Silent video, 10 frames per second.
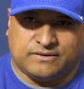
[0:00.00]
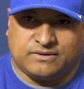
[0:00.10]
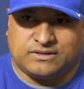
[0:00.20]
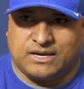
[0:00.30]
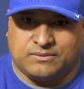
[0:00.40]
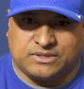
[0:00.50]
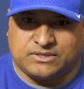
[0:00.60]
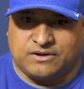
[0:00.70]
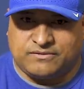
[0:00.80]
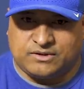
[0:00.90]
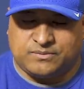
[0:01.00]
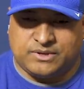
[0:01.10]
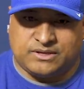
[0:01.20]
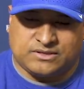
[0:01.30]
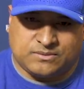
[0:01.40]
if the timing is off a little
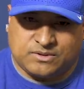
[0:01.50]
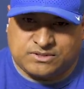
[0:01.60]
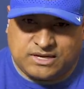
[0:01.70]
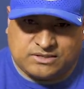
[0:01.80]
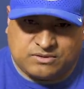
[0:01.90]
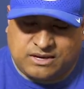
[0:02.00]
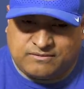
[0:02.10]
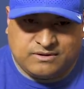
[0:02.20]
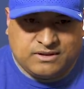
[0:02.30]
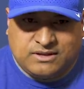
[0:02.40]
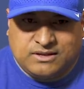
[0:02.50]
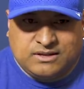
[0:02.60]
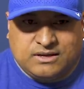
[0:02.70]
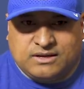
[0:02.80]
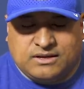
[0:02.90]
bit, some of those guys will have
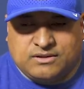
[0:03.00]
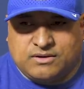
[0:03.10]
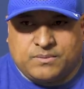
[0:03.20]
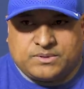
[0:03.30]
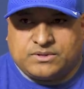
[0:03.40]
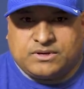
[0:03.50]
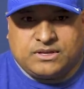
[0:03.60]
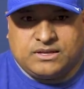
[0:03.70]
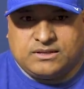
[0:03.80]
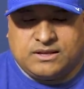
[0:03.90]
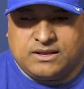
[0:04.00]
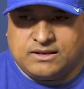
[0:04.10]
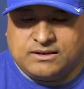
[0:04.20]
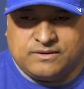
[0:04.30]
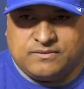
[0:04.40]
another opportunity,
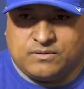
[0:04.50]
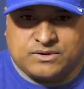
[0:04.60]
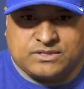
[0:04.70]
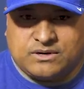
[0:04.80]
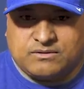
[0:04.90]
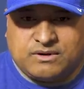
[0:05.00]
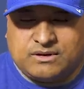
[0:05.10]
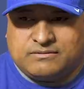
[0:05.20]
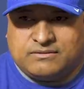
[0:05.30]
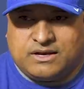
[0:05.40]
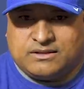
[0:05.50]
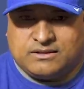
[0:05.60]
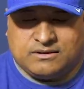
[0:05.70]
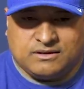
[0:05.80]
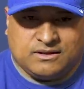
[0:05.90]
and if it works out, great. If not,
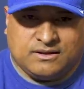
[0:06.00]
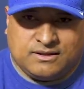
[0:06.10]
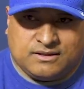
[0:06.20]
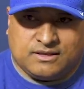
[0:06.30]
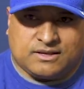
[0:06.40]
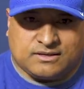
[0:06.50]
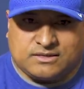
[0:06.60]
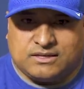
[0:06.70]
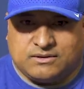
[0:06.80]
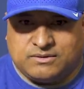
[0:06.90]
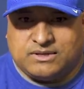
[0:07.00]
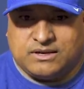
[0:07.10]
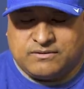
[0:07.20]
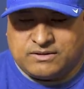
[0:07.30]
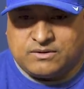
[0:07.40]
then they can say that we
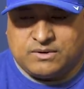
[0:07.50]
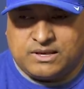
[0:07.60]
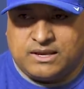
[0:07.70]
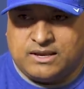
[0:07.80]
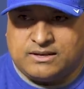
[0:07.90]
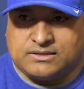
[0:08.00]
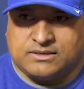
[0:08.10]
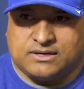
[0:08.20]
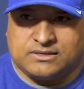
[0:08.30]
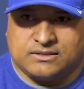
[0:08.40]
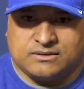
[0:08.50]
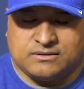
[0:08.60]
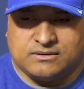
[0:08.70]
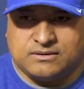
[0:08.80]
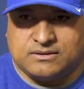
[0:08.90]
did everything we can as a
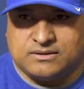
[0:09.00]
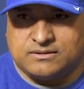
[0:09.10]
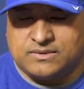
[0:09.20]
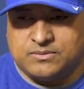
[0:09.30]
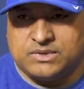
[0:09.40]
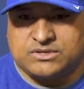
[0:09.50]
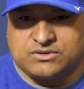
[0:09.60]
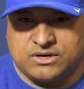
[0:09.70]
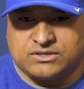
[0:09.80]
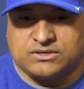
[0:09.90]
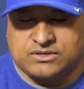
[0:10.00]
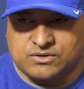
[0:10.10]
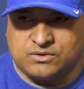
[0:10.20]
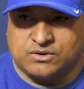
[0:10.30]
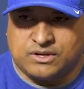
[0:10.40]
administration, a
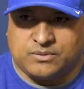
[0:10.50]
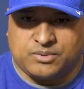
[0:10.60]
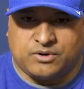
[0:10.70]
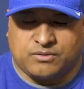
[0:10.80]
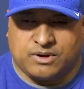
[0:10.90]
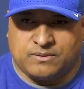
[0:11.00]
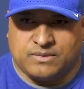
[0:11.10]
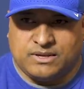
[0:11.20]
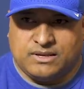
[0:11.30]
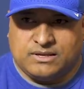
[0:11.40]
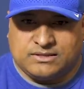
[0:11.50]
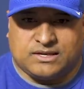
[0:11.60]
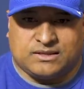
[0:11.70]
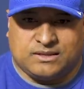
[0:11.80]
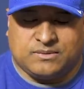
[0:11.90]
school, and a program
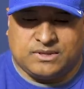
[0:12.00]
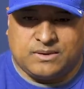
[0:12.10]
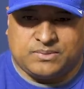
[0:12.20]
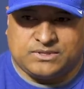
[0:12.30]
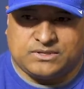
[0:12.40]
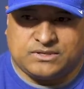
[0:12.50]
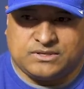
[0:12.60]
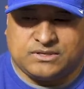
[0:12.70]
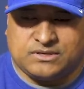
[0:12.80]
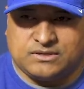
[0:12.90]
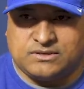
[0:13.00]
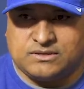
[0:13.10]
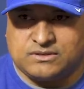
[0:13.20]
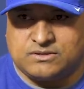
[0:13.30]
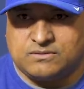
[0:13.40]
to get them in that position
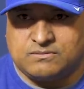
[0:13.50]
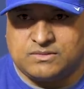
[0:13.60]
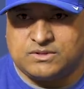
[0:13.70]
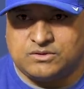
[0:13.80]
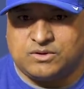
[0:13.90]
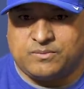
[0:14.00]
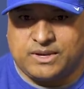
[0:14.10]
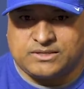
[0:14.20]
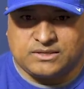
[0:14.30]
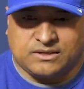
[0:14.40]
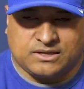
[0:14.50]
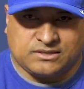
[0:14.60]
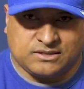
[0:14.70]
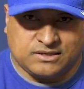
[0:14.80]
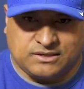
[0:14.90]
to do their best and
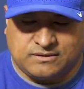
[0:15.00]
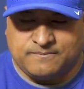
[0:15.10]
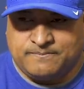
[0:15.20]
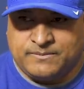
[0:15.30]
get to the league.